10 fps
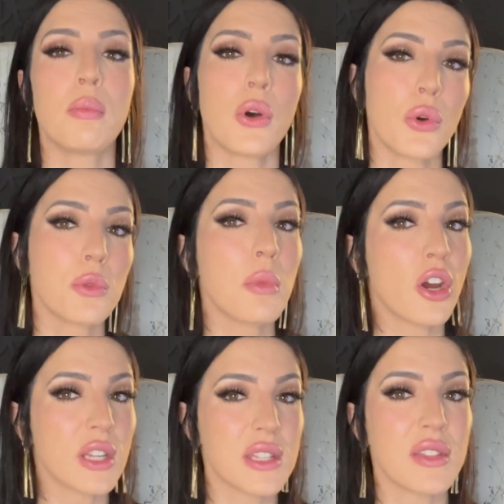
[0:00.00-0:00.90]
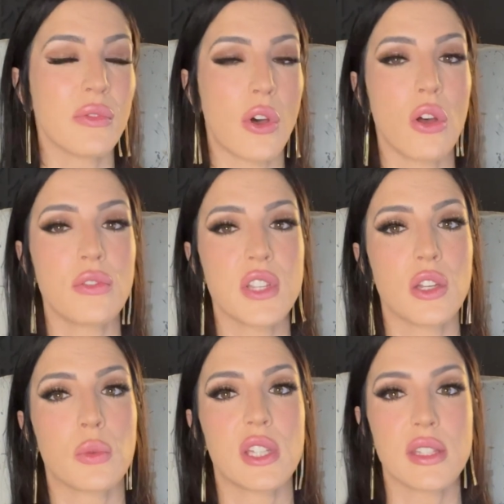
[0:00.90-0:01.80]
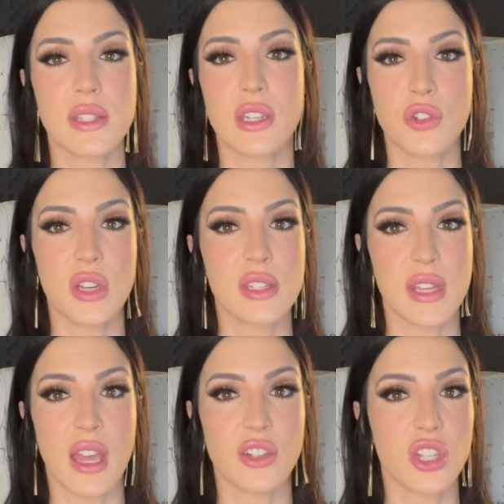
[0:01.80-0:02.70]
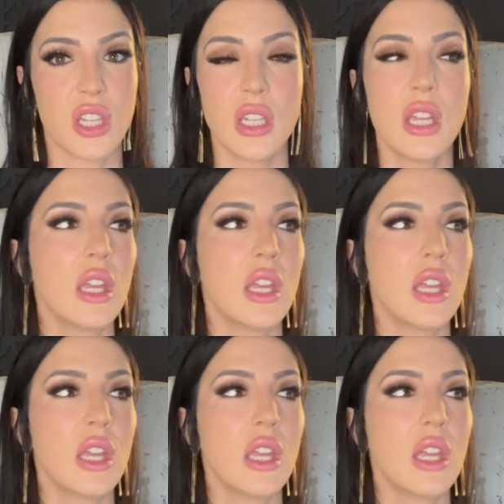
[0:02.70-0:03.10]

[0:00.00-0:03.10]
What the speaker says: both parties involved in a real estate transaction,